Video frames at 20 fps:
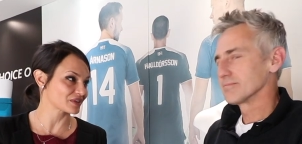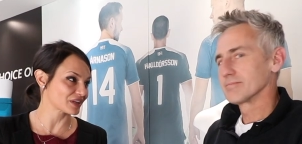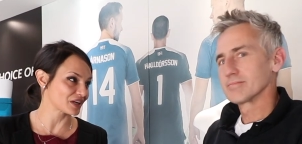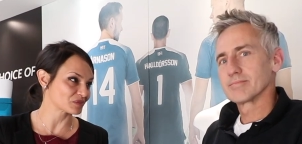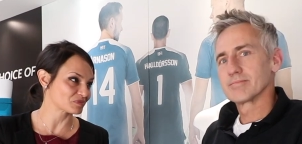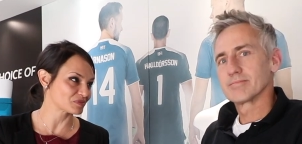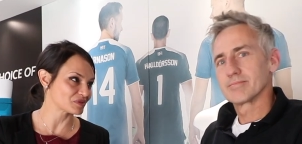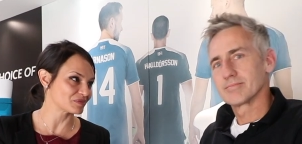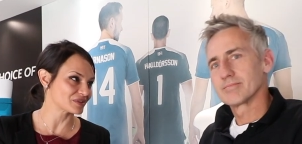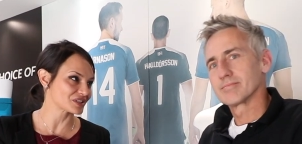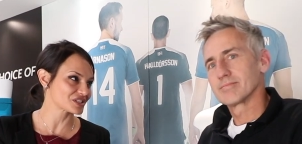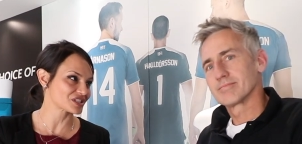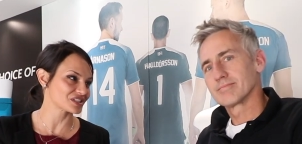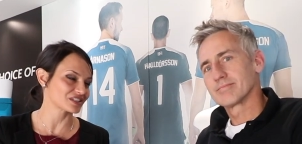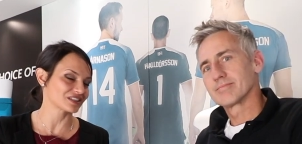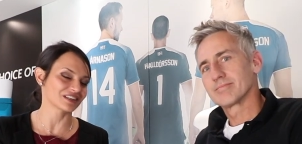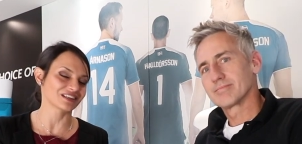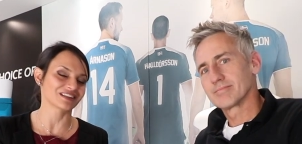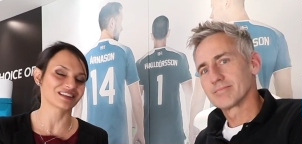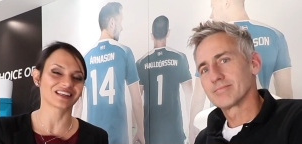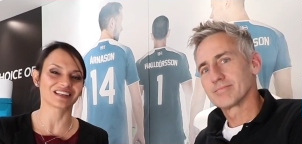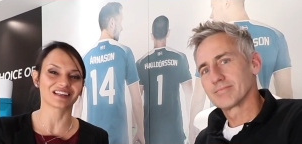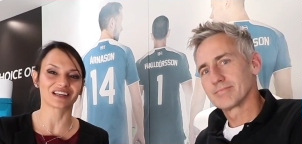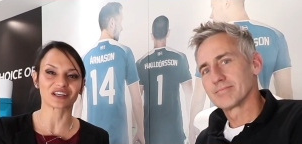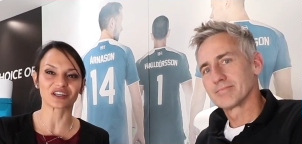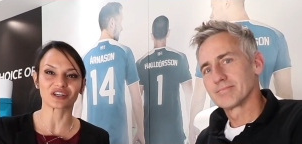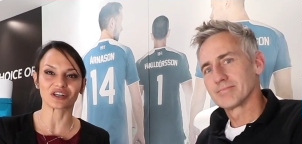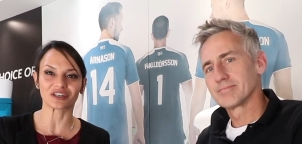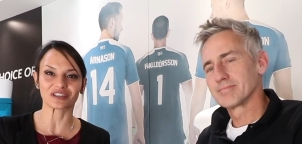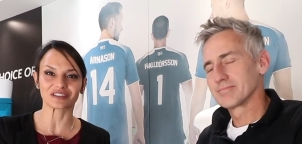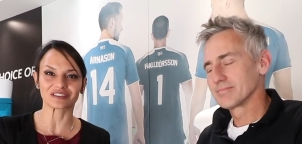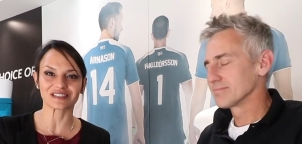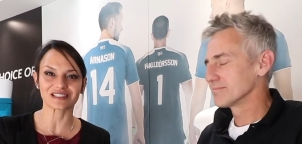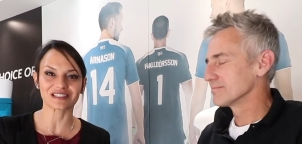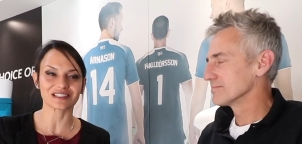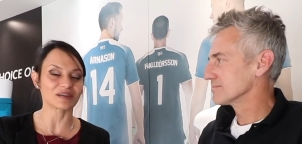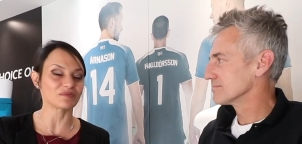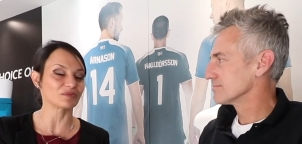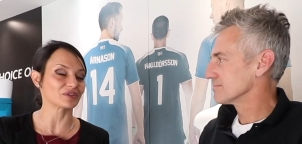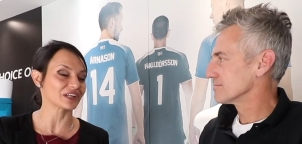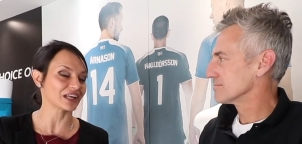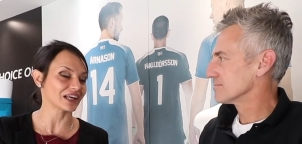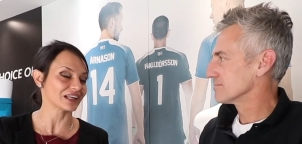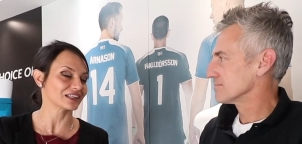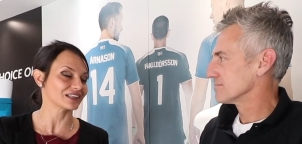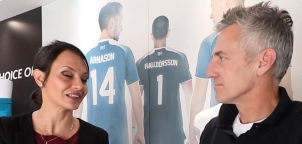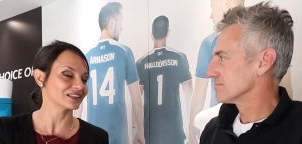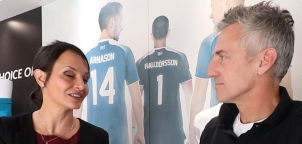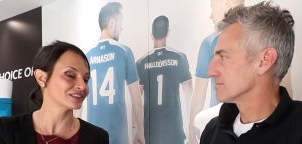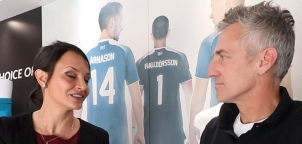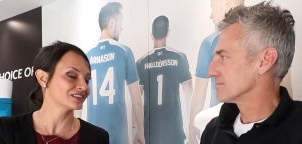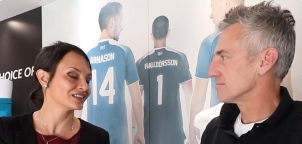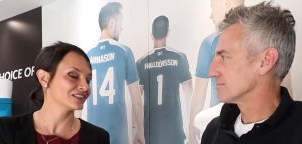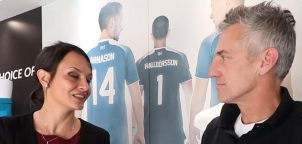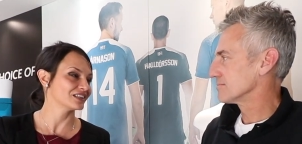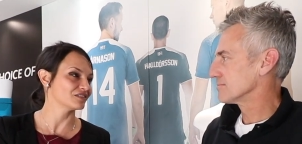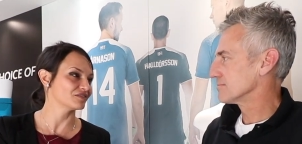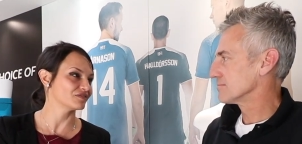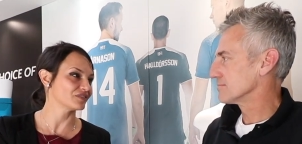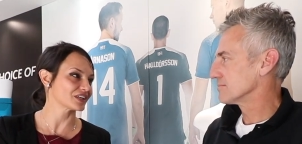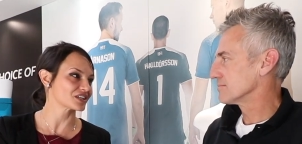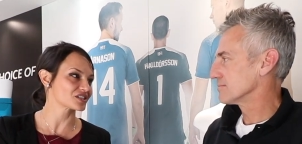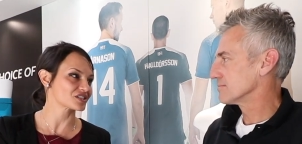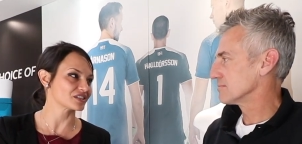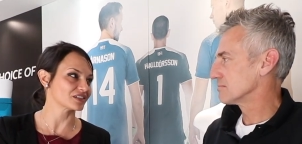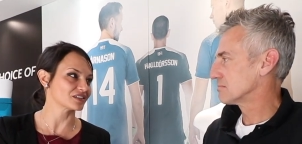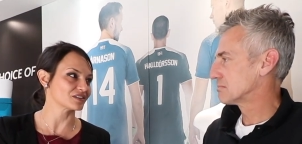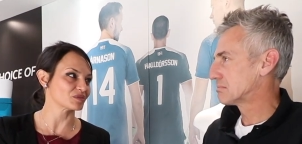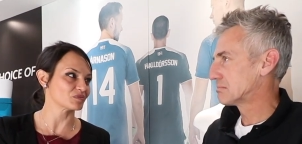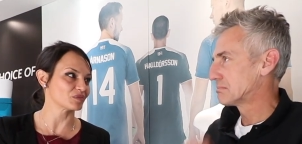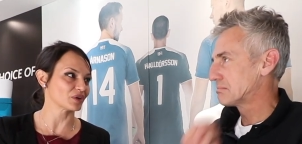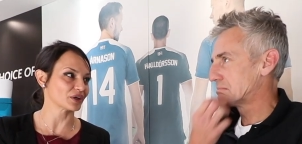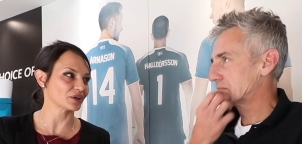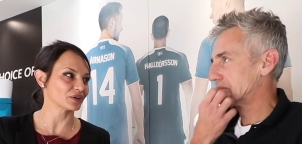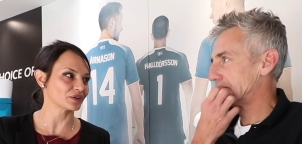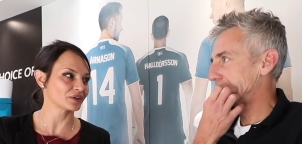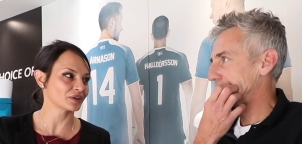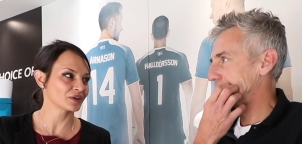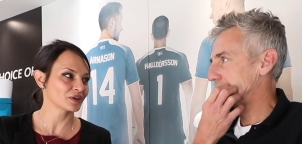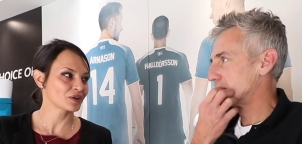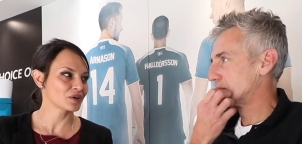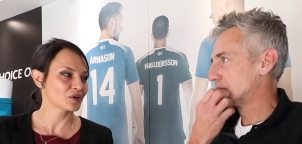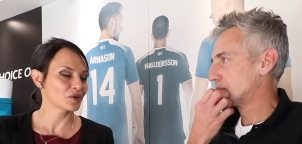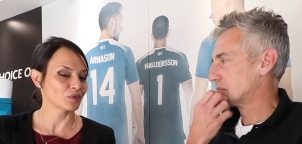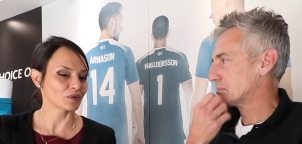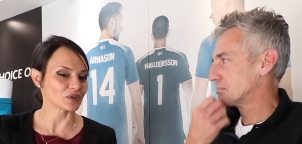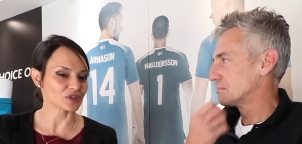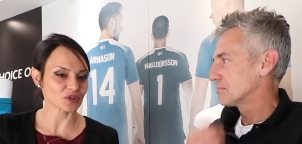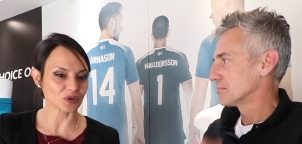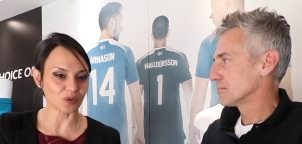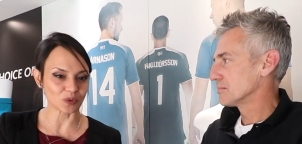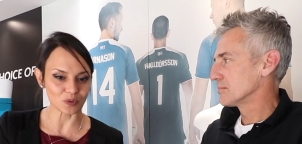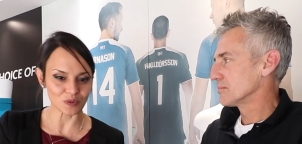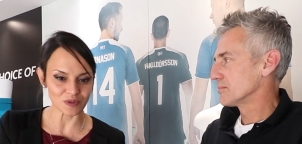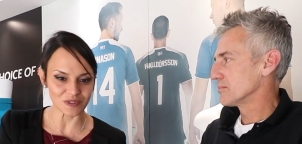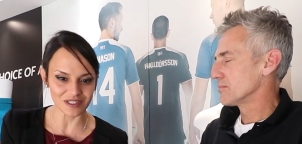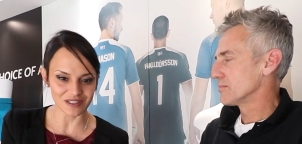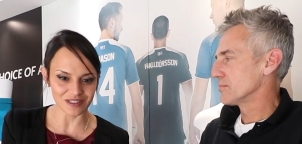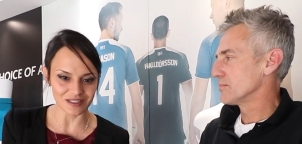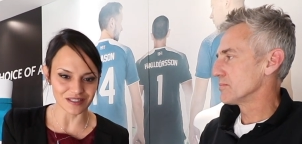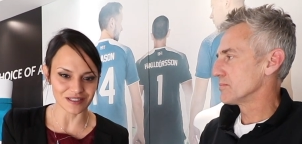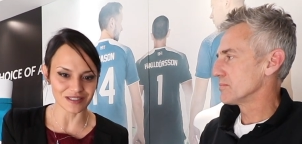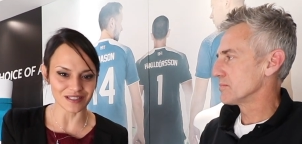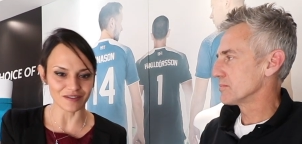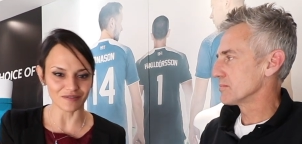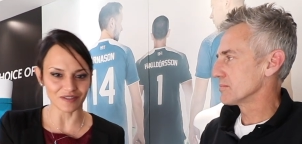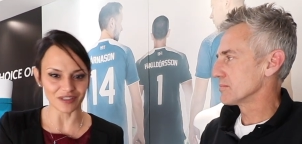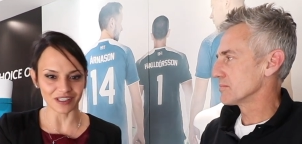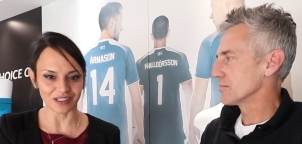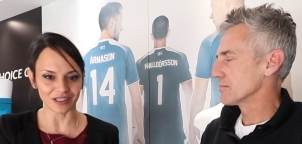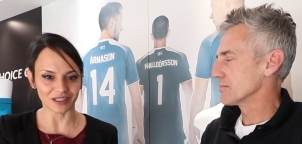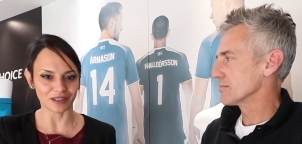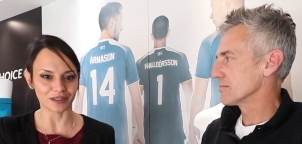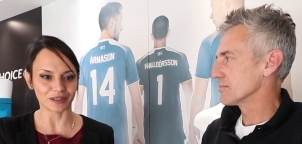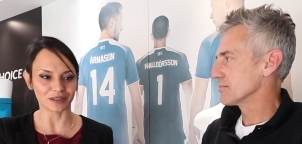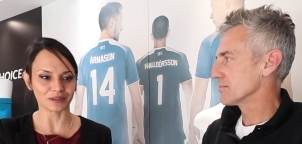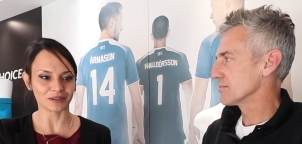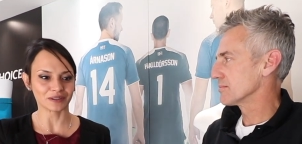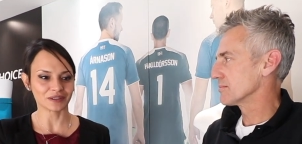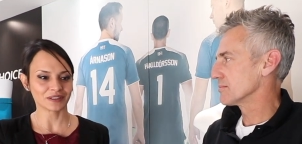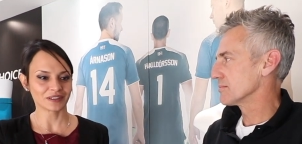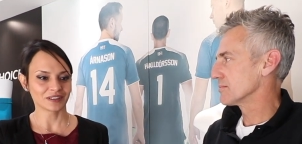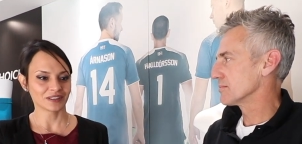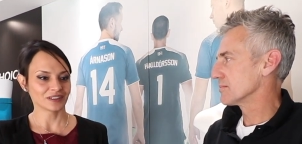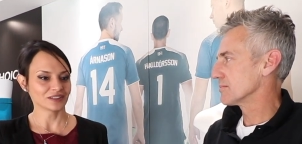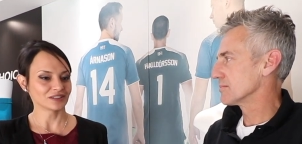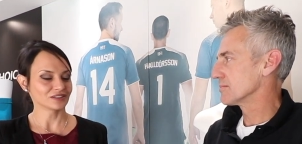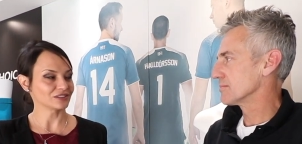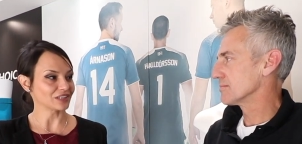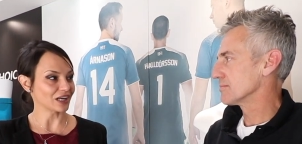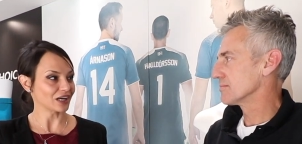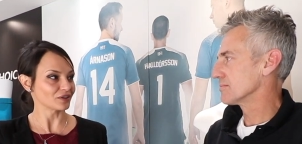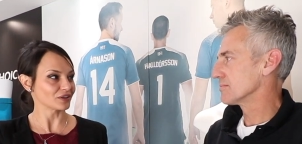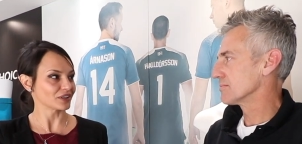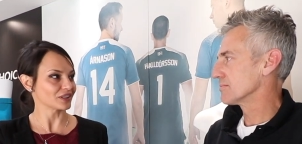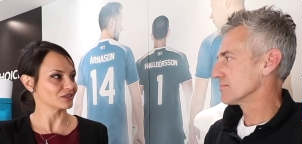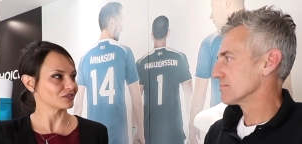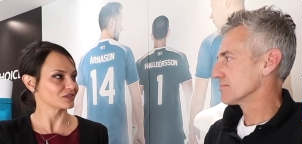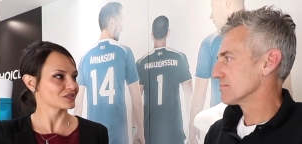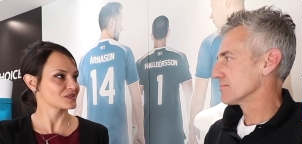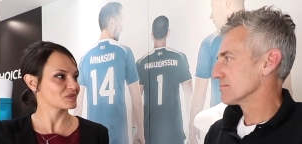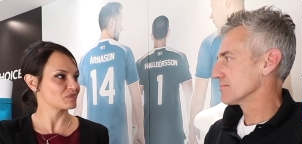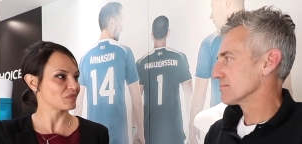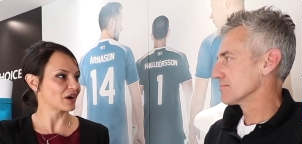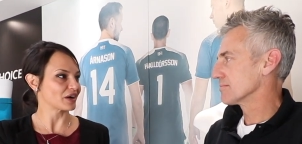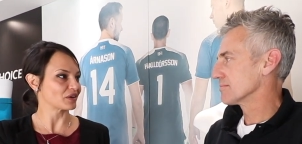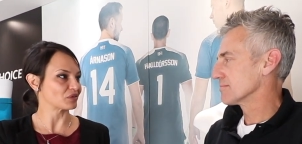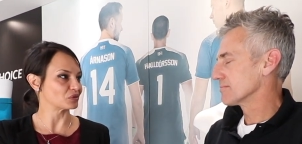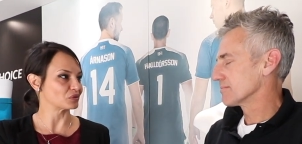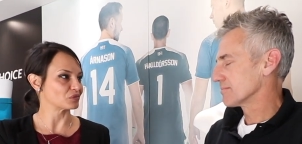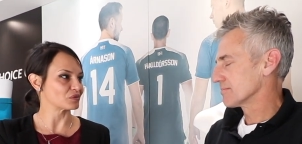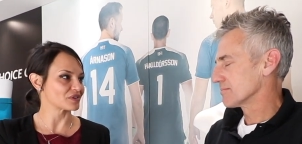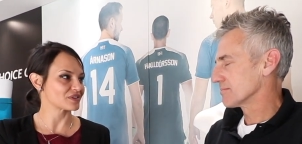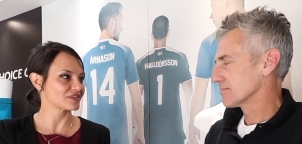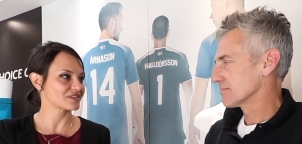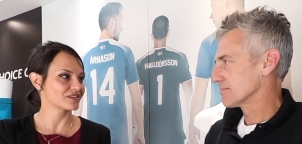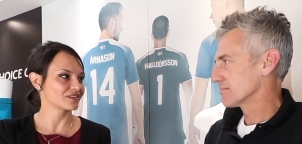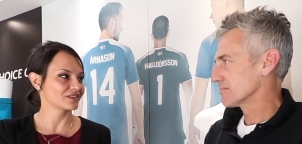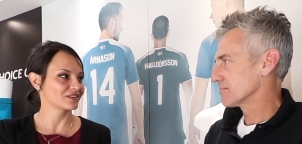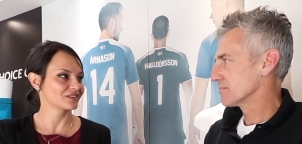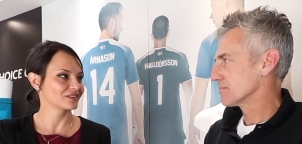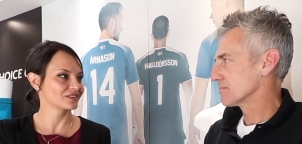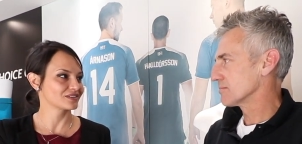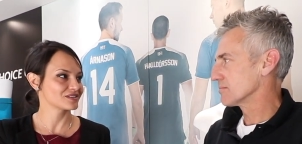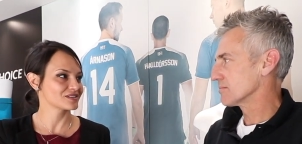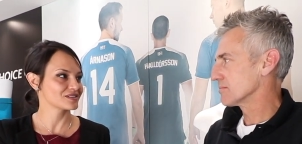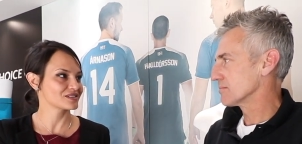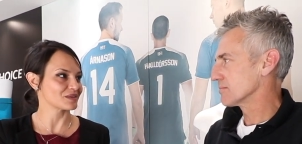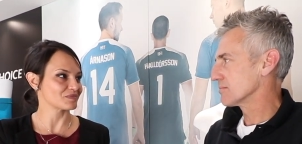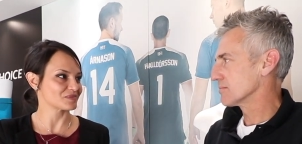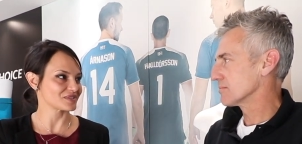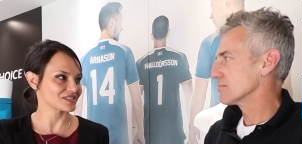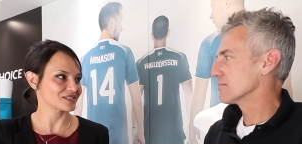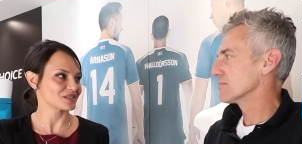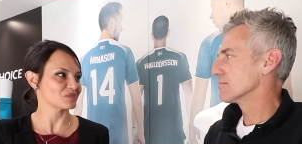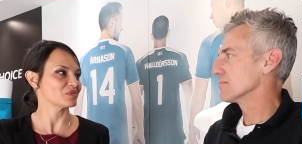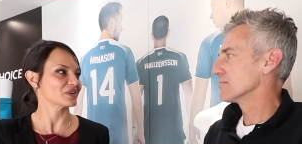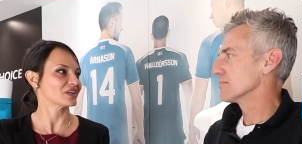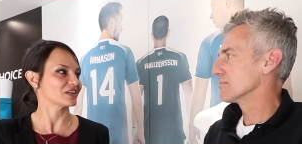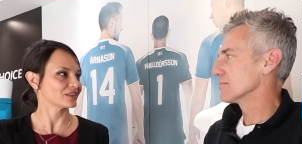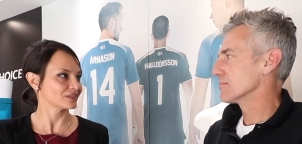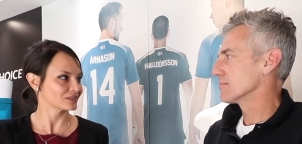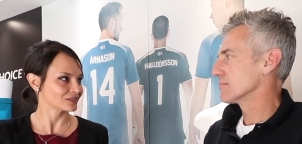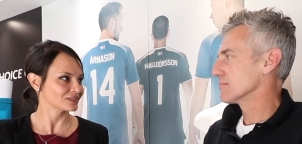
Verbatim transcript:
Speaker 1: without permission and then I got salmonella infection in the bone which caused a seven year downhill spiral with septicemia.